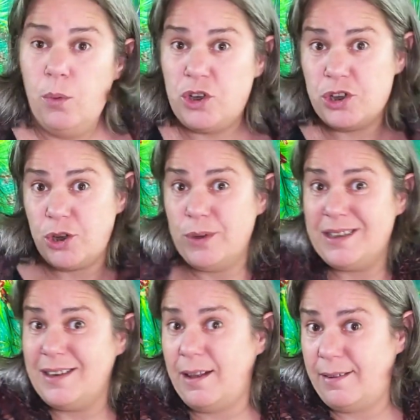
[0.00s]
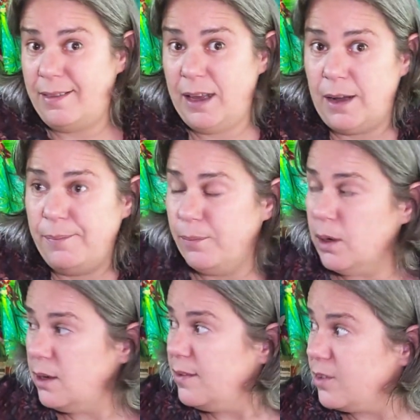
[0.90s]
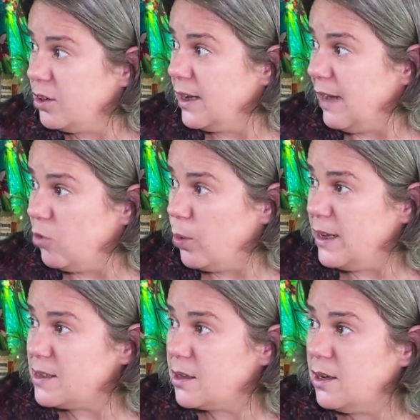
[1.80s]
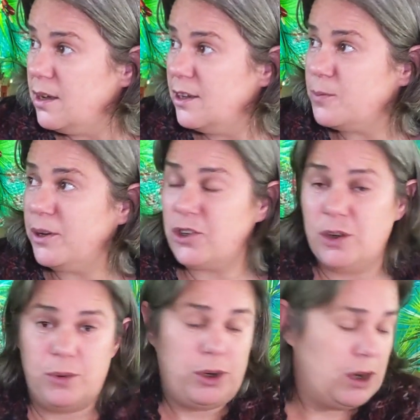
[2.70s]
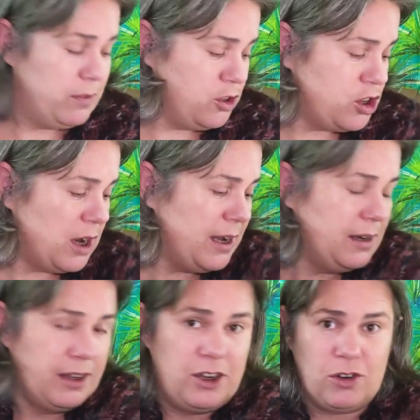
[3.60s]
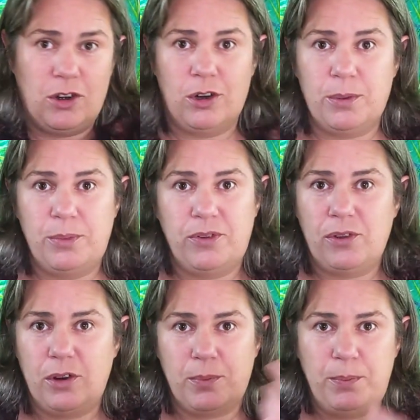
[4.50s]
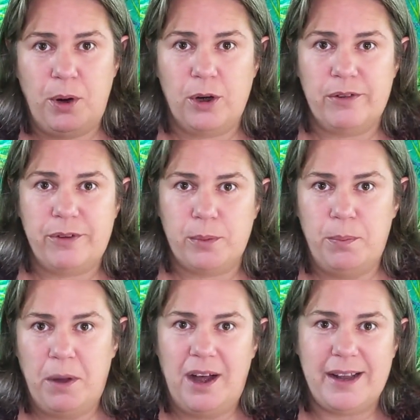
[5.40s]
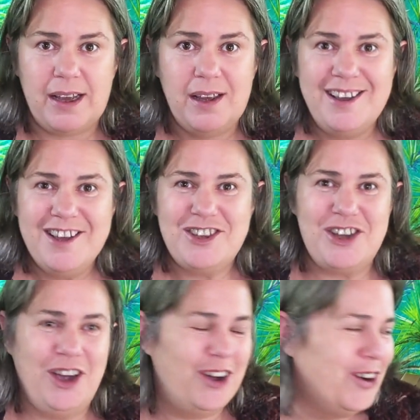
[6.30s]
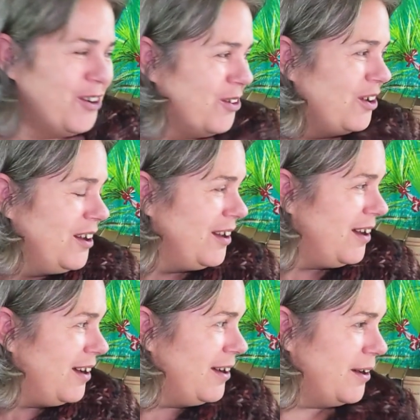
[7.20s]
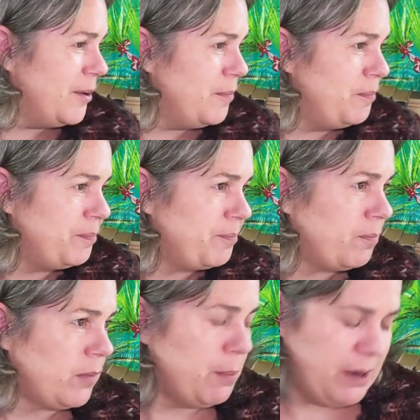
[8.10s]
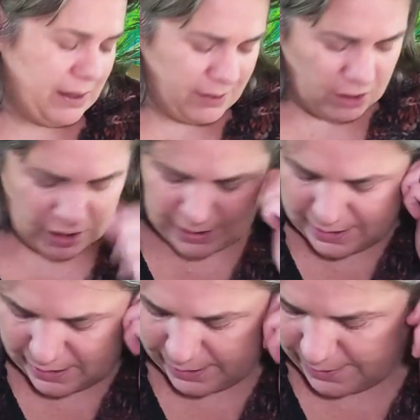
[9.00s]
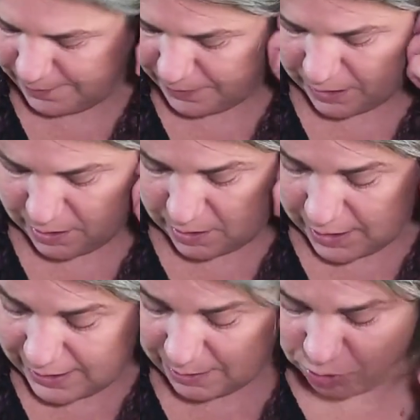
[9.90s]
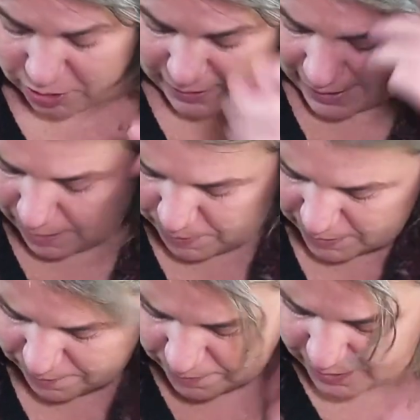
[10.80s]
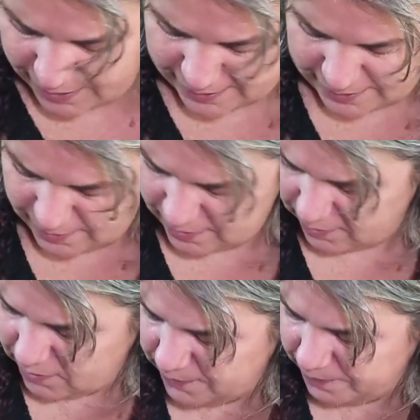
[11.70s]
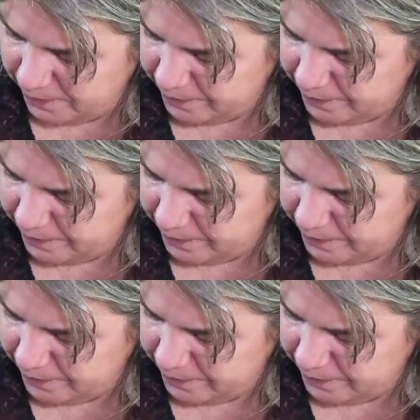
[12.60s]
which is always a nice thing, right? It's good to have a waist, especially when you have a giant, like your arms are part of your body. So, but it's a look I like, and I'm really happy that I did this.